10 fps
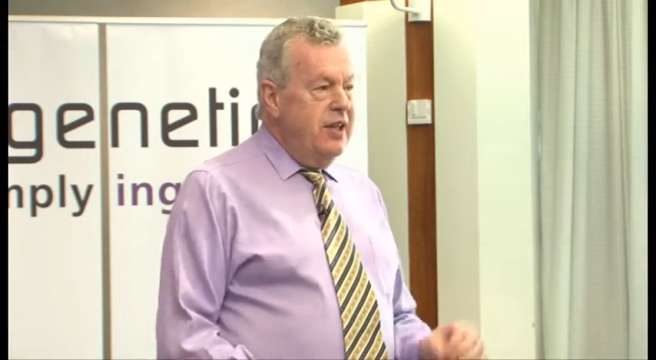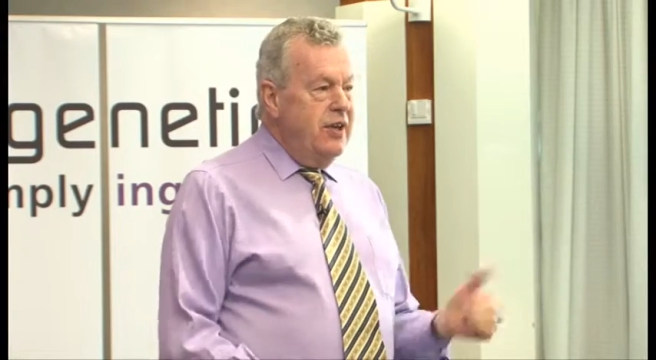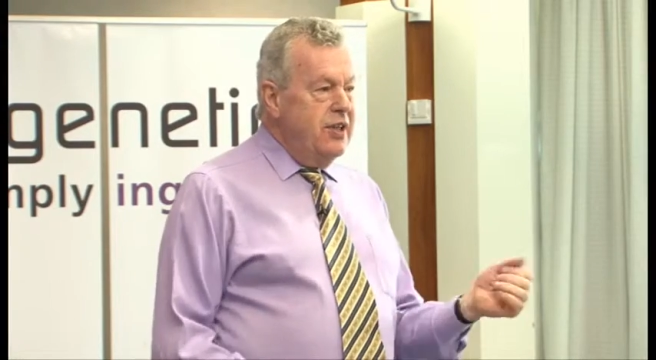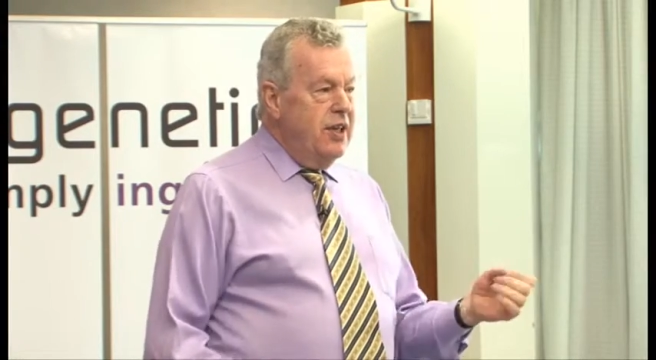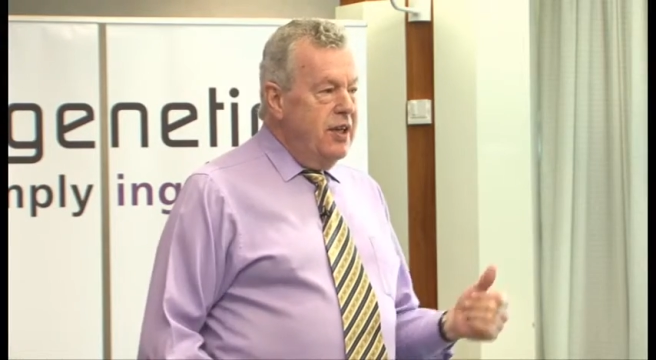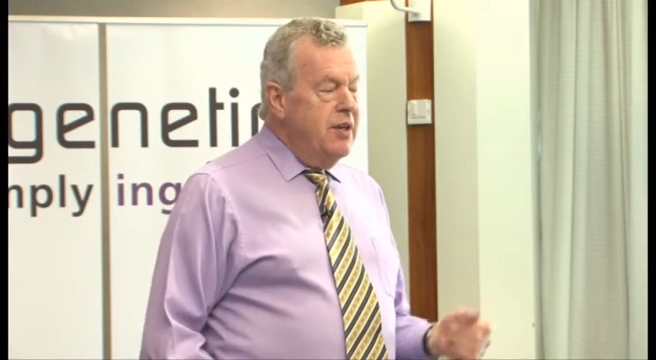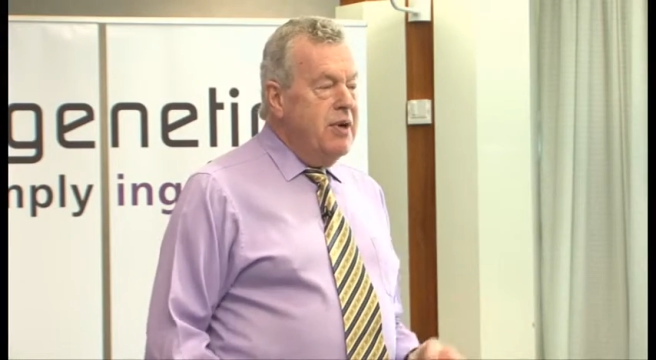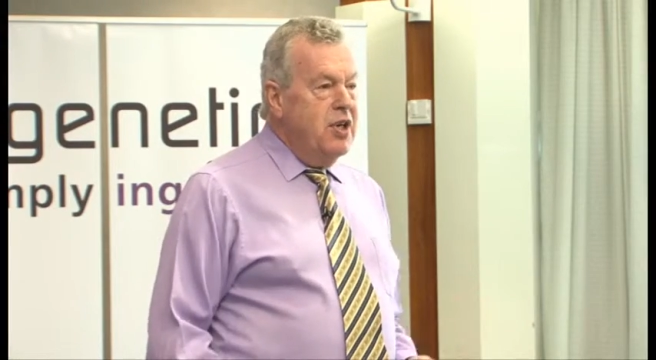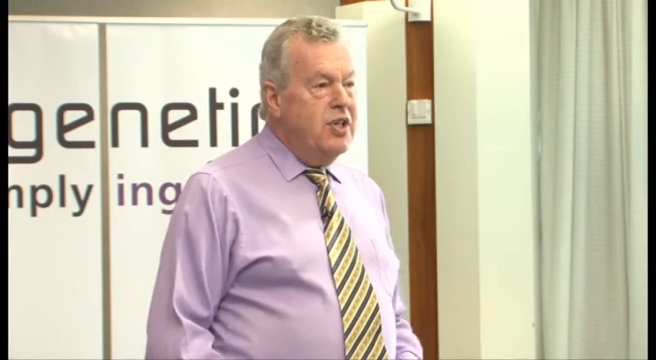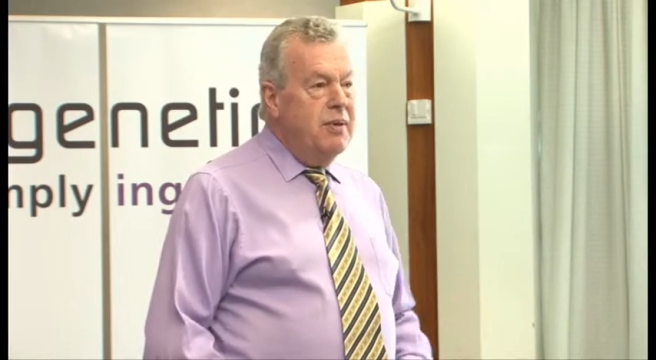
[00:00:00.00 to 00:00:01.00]
lutein
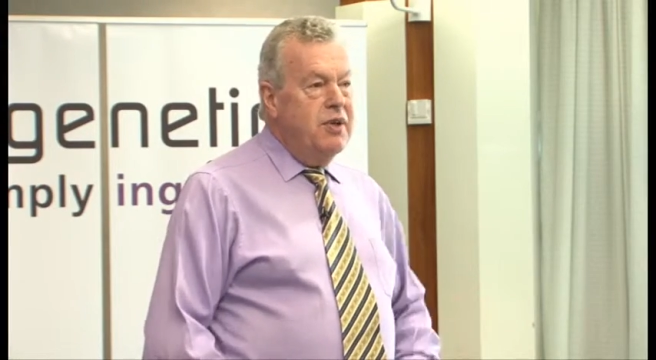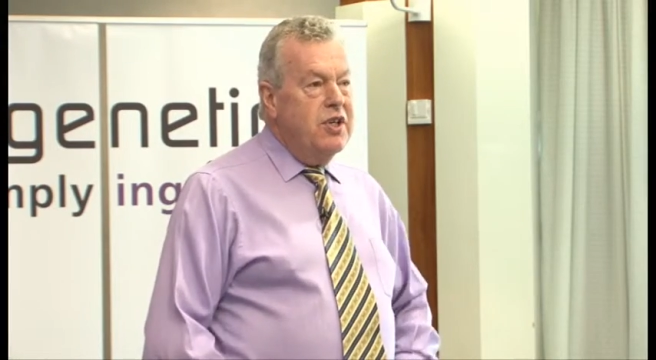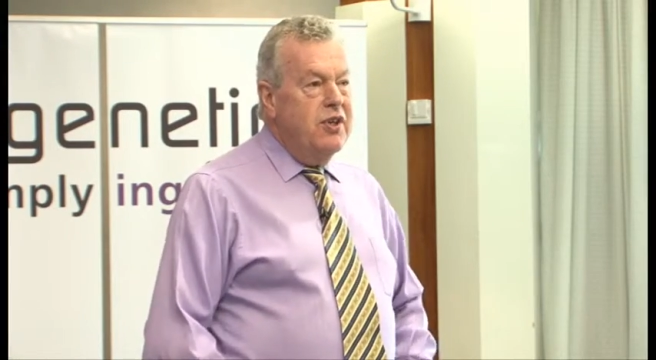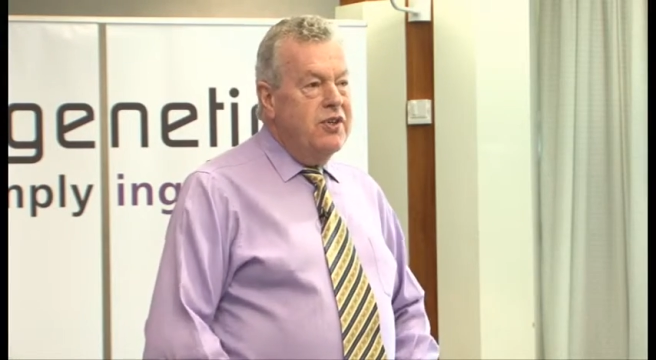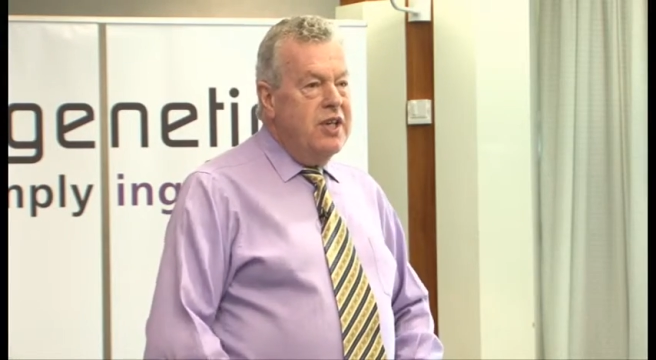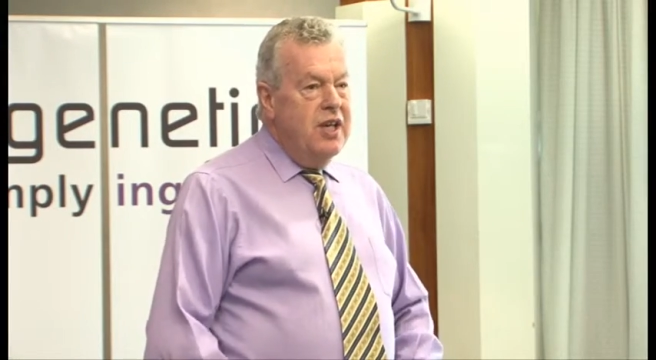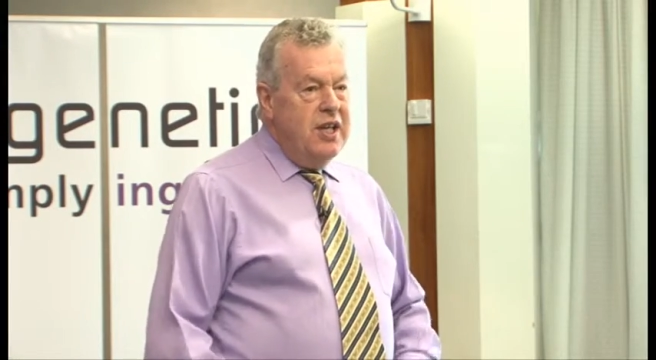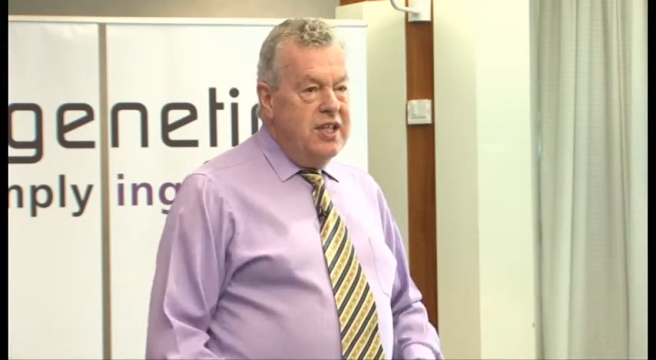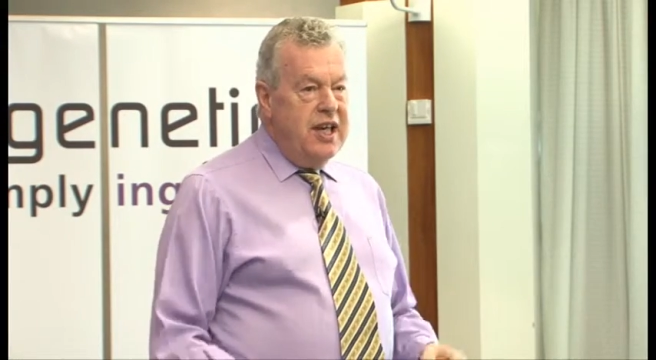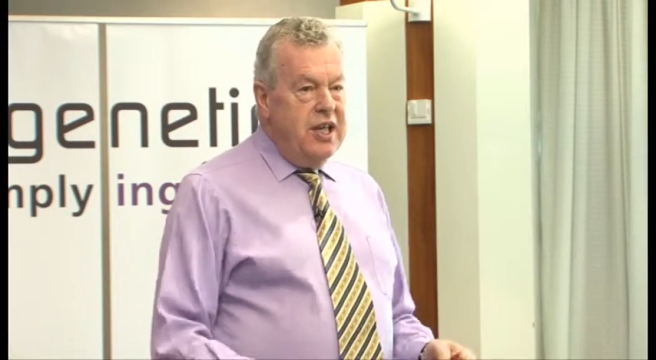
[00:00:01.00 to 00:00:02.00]
commercially produced
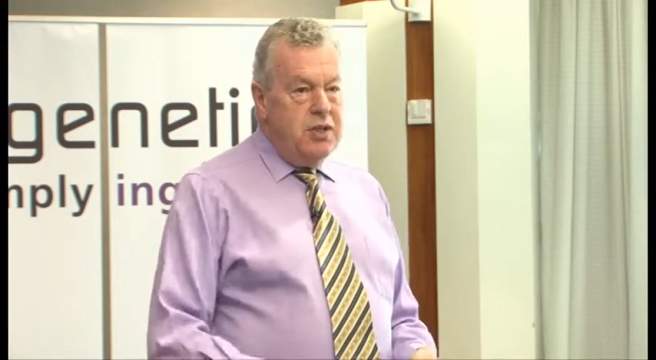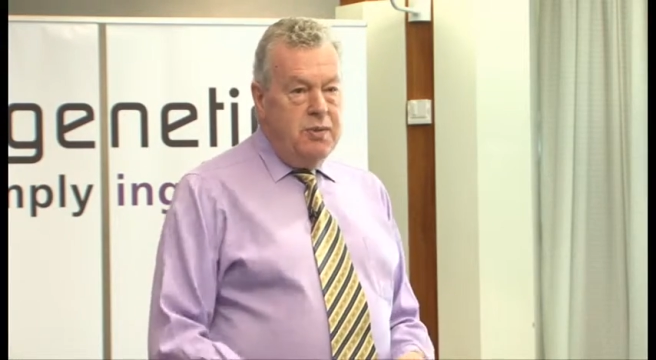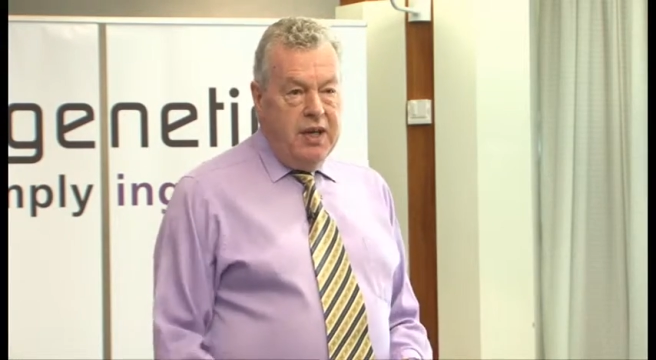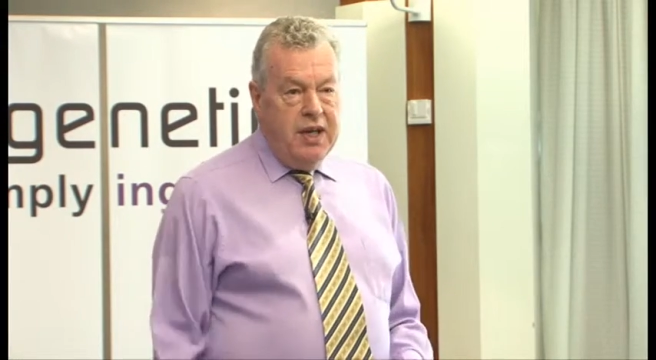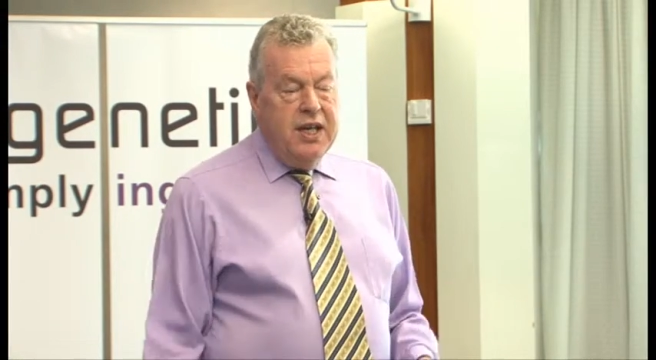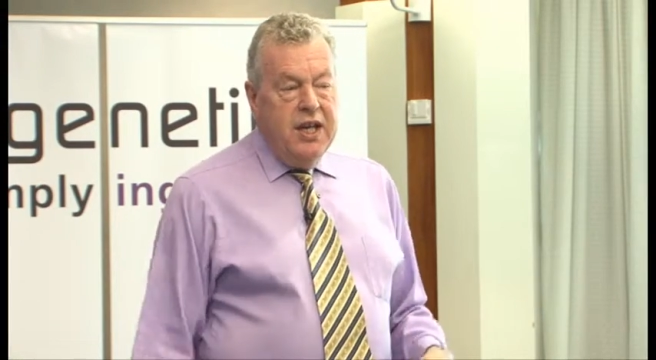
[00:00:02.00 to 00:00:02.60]
to get it to work.